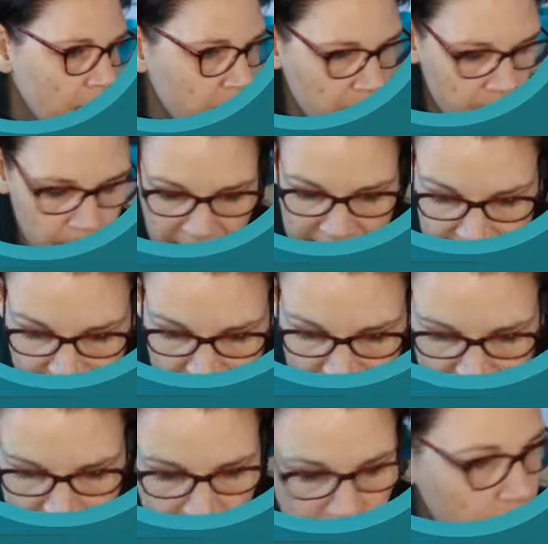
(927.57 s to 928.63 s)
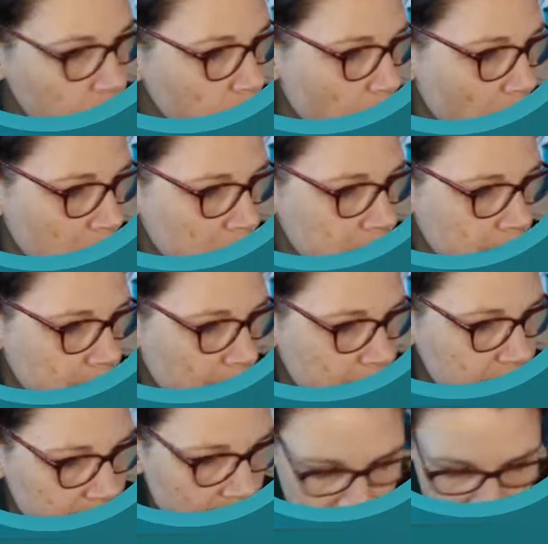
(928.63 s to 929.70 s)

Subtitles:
basically the word index. So